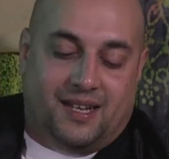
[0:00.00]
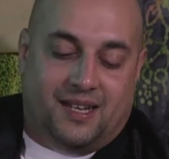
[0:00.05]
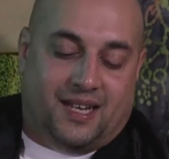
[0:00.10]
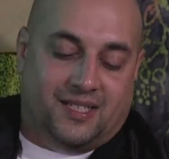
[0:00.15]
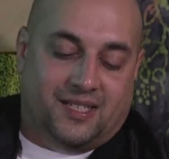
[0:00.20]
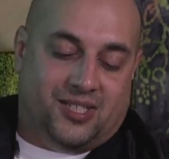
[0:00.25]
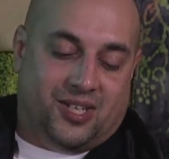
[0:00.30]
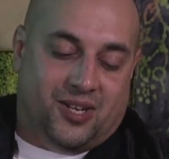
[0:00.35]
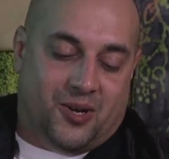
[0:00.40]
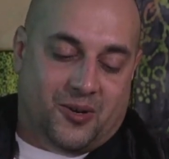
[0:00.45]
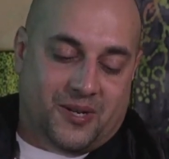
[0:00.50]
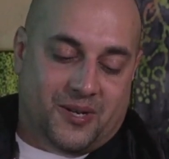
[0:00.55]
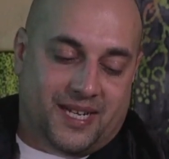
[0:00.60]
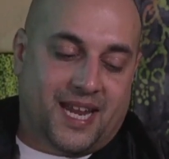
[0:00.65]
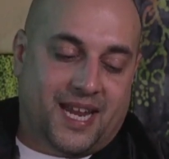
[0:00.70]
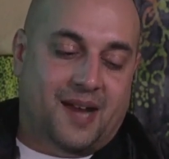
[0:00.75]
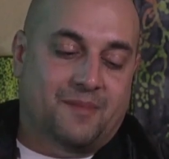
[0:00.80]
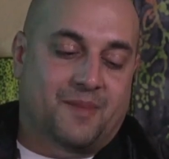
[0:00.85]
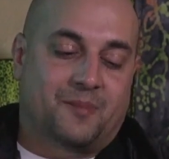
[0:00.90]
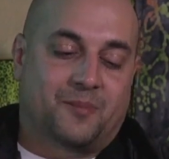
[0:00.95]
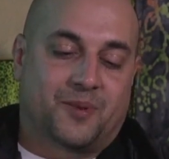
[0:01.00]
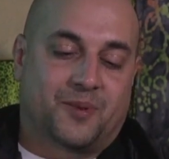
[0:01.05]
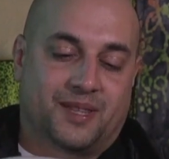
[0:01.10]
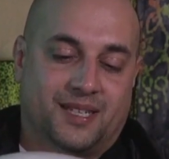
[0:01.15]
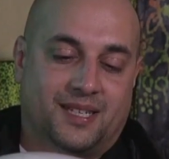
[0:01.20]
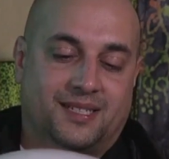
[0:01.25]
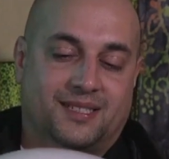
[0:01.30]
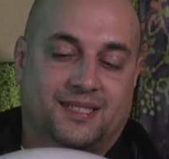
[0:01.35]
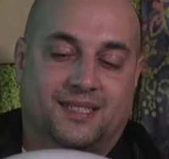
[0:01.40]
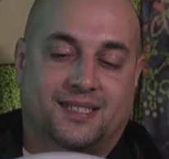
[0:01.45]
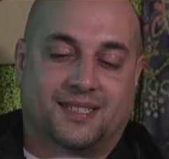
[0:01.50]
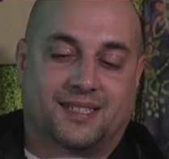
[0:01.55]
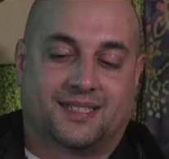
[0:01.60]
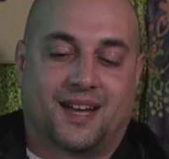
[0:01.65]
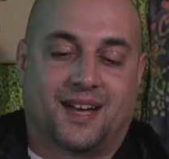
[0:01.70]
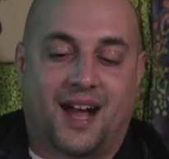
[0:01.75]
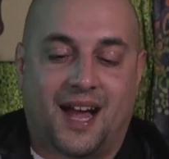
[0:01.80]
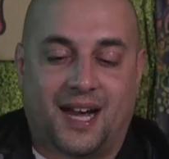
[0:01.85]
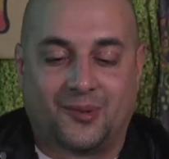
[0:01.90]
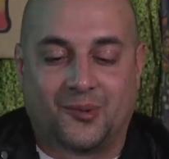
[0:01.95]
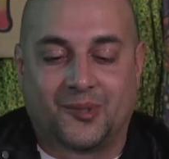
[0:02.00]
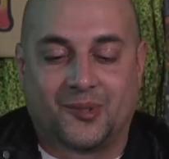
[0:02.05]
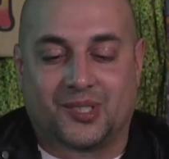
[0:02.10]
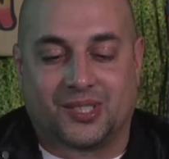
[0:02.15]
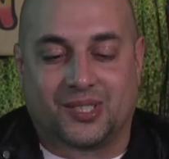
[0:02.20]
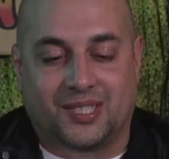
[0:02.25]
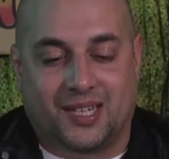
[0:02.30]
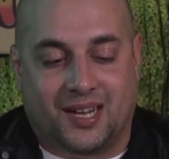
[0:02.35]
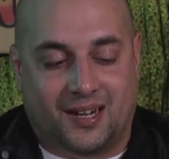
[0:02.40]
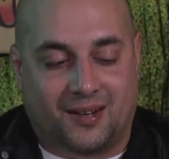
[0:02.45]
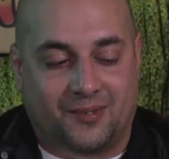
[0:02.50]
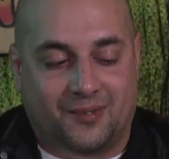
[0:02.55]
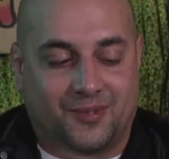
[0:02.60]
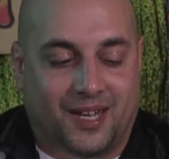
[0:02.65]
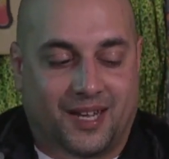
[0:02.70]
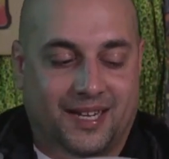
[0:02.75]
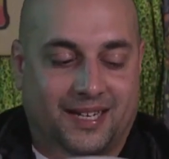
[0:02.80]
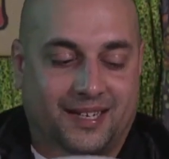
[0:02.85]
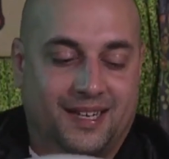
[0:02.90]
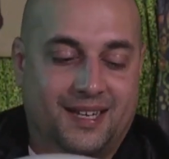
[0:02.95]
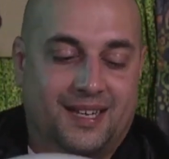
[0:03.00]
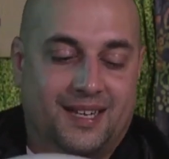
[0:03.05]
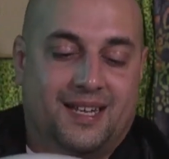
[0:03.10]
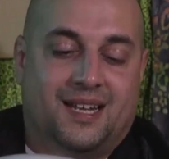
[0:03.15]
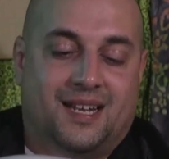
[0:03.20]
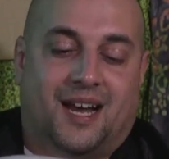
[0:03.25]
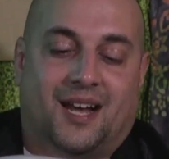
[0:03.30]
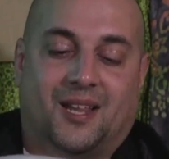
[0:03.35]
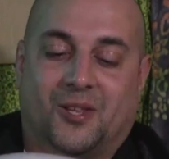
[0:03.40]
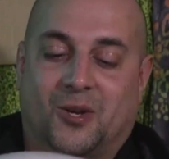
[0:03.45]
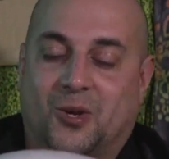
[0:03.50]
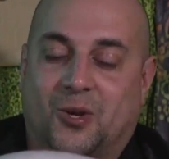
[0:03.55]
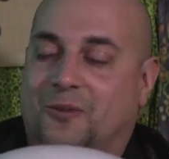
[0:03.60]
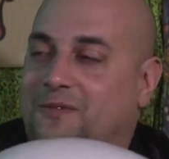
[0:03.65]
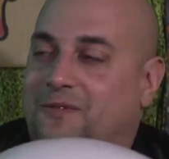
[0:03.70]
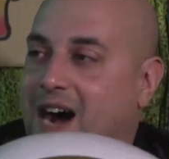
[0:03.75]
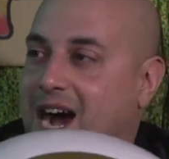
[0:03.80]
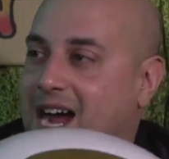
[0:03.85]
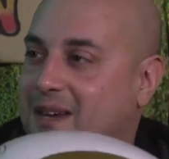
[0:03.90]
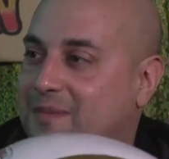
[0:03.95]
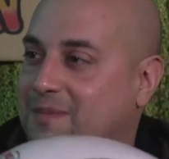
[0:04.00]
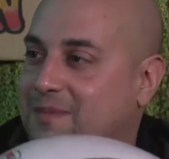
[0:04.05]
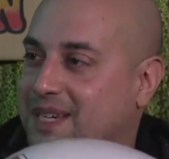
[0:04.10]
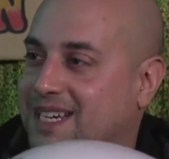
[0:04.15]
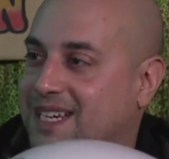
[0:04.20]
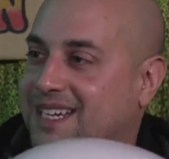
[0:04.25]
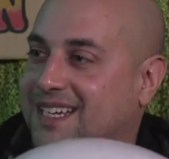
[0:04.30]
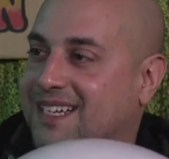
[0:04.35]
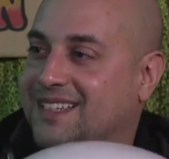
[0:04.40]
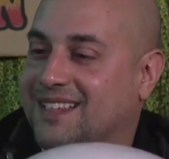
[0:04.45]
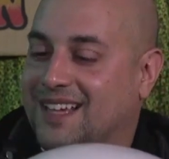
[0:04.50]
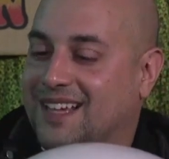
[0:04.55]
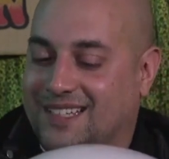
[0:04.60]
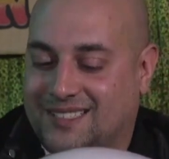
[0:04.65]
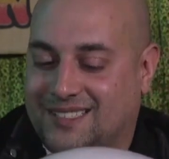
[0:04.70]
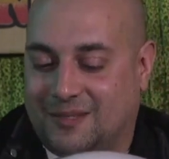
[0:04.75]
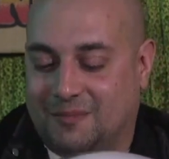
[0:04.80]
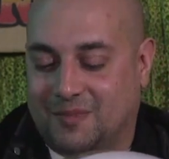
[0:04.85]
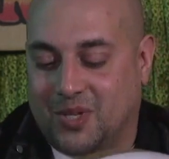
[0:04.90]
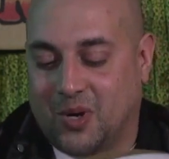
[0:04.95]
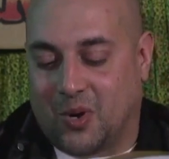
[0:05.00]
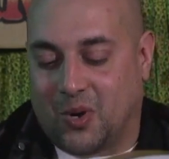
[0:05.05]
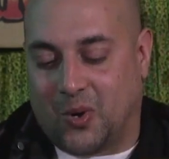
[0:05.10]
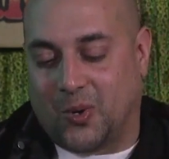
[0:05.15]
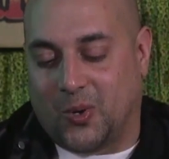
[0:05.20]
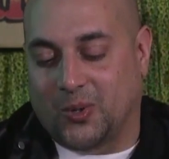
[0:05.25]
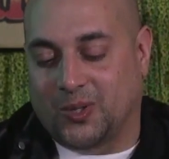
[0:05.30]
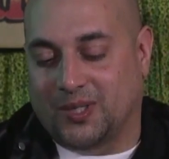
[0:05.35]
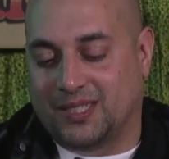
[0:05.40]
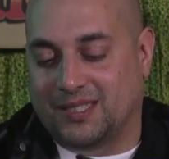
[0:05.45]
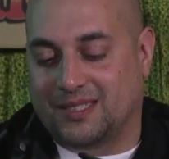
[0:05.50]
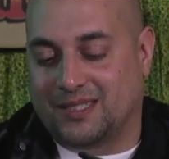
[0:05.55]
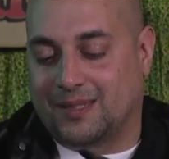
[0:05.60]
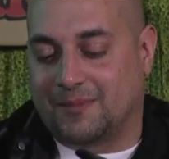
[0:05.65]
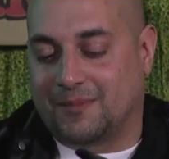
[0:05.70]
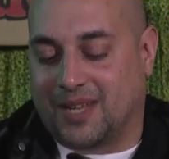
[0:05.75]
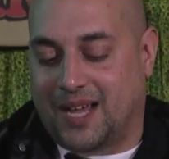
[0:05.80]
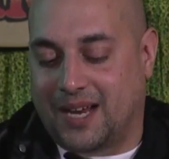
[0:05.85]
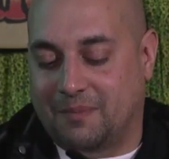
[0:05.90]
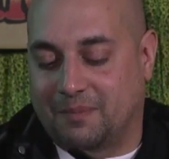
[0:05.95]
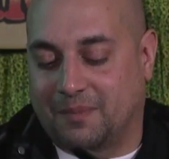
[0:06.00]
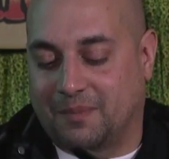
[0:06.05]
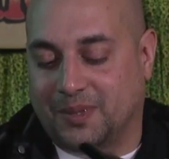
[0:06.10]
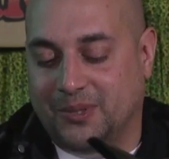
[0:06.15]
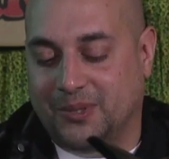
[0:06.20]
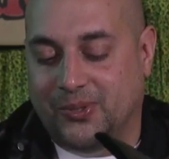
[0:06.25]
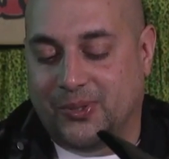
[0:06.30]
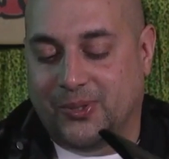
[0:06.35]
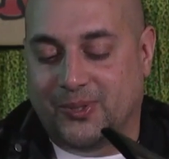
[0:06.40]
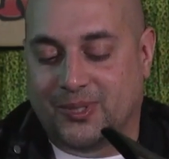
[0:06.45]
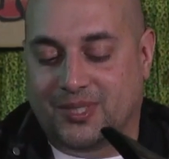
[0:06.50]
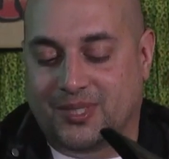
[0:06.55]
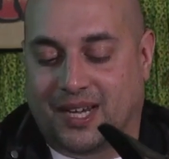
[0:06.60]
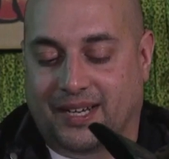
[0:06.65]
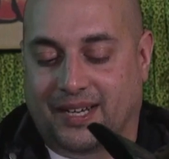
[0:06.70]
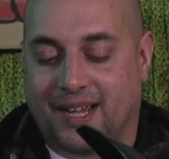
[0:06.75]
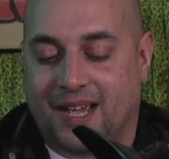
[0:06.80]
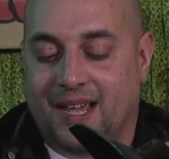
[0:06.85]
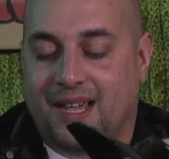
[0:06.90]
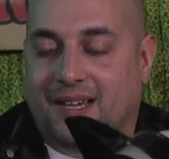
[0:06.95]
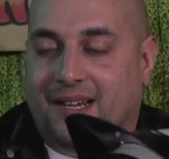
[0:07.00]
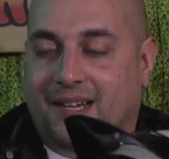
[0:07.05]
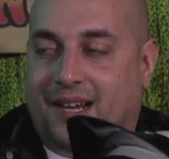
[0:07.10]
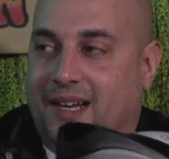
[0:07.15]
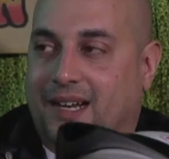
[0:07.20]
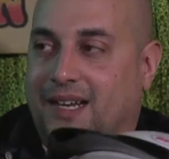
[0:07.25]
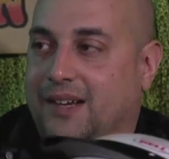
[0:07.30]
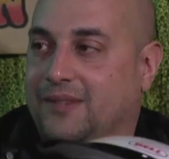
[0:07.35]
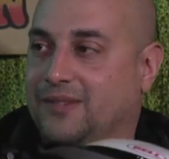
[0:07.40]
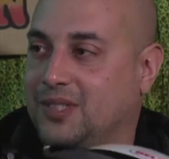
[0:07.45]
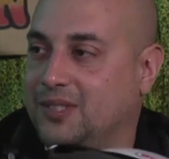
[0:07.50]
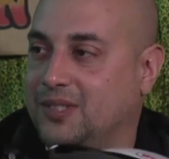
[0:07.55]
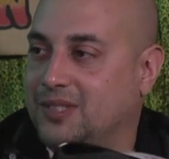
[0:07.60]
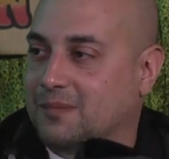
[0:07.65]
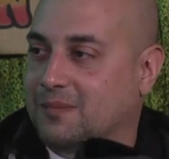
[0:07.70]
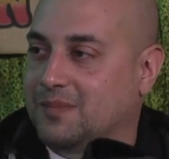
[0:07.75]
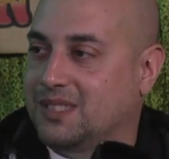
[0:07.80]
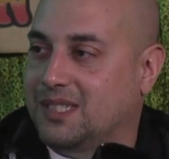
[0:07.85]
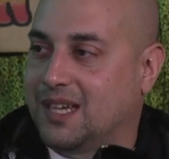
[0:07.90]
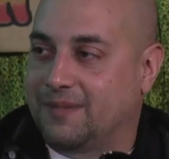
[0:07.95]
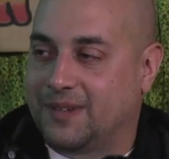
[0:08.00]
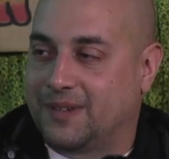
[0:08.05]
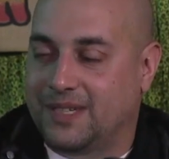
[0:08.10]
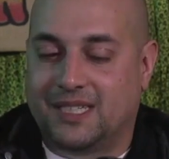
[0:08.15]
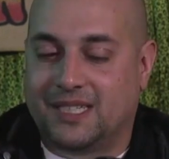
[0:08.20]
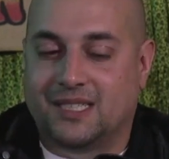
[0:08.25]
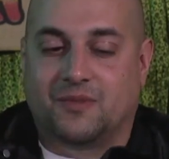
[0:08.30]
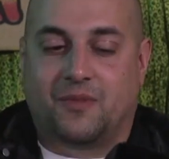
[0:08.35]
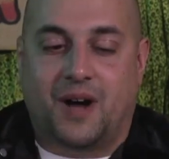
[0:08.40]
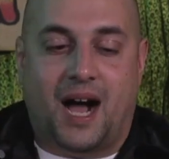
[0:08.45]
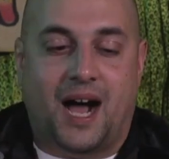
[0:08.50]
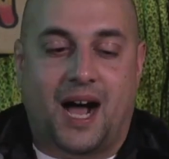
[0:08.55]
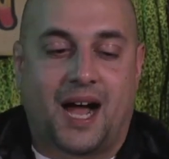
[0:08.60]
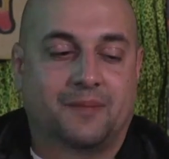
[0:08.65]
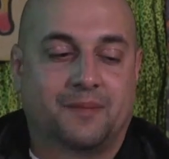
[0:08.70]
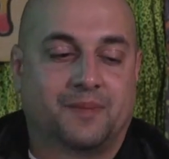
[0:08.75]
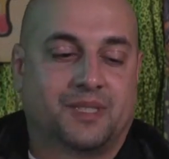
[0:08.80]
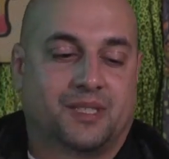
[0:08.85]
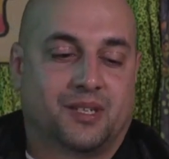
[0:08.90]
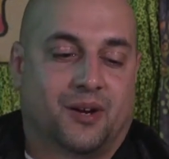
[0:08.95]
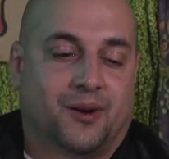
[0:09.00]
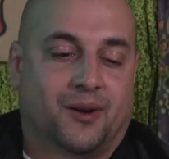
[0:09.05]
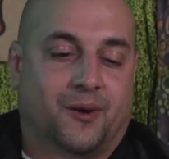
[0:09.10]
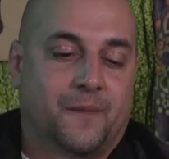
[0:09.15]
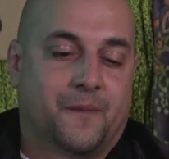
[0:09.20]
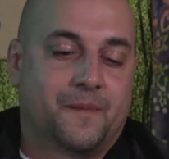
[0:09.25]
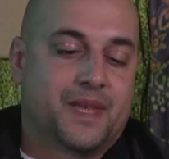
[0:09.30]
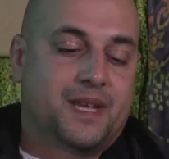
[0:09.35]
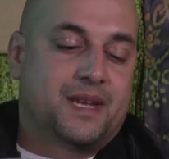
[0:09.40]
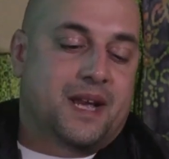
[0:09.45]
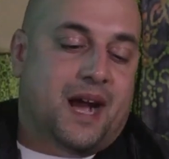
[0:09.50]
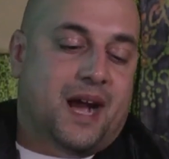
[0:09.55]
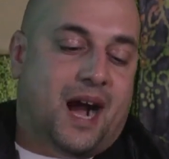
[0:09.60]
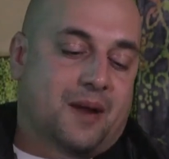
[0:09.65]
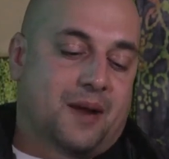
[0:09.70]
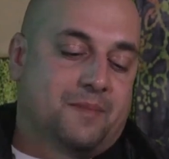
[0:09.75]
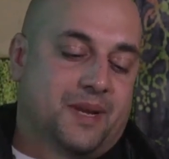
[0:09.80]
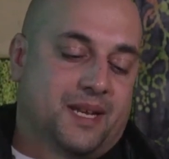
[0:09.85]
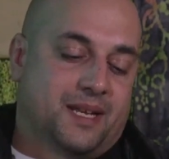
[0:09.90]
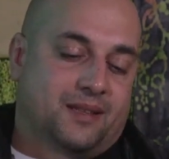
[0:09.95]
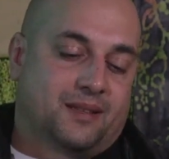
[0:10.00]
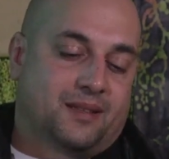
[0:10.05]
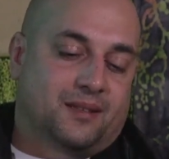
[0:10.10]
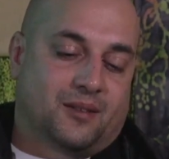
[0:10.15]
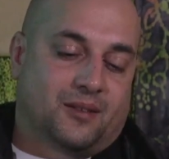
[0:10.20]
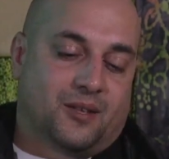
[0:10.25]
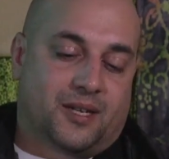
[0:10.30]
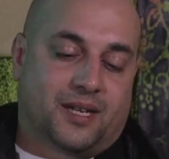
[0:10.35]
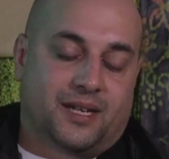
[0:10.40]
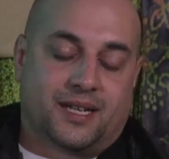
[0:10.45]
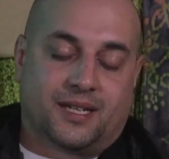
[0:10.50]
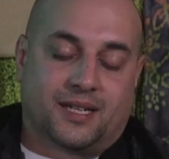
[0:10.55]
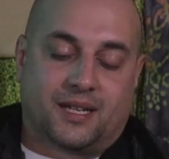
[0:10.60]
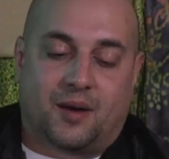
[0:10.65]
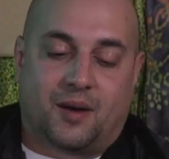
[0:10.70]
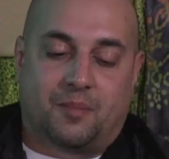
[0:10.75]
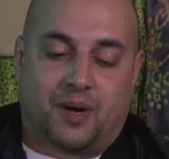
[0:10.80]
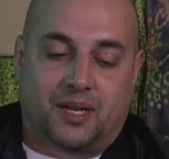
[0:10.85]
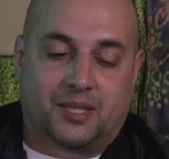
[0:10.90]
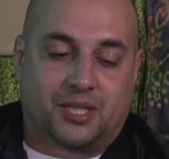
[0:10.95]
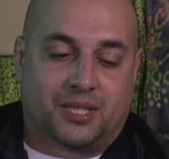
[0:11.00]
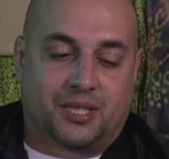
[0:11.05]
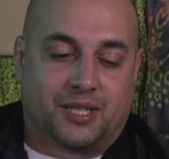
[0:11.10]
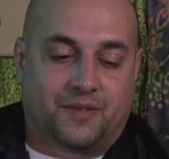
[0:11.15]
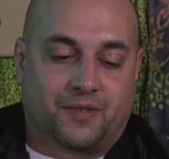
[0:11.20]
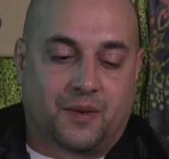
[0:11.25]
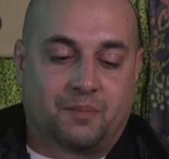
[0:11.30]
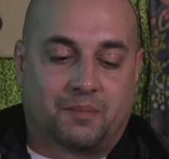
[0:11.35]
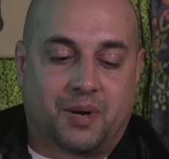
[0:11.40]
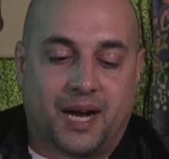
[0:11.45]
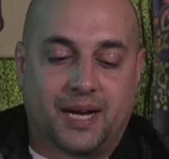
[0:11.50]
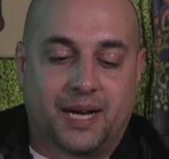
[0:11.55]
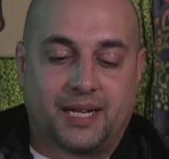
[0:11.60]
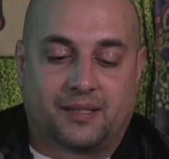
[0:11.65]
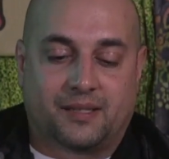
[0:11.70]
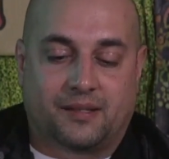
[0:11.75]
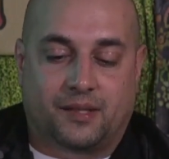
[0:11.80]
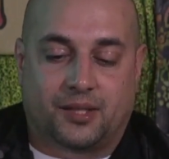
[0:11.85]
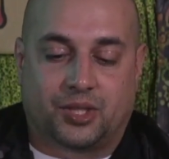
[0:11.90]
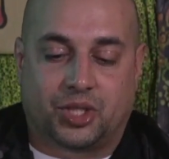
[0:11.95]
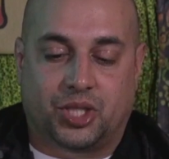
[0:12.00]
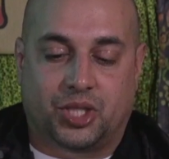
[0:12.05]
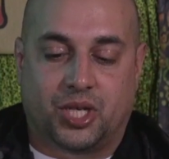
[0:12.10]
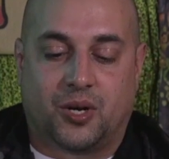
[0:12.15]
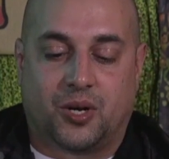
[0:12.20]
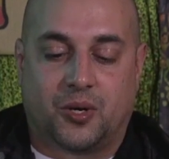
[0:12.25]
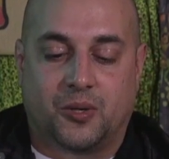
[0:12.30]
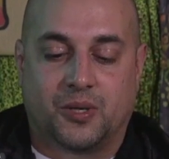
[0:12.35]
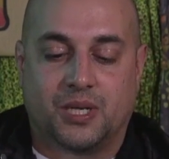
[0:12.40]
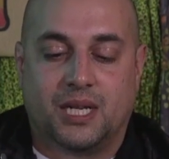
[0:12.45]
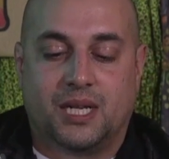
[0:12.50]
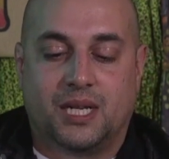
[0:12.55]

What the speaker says: And so he came up with this design, which is kind of like a little vibey, like some gold and some light blues, like kind of gives you some 70s vibes. So I've been looking at a bunch of different bikes at the show,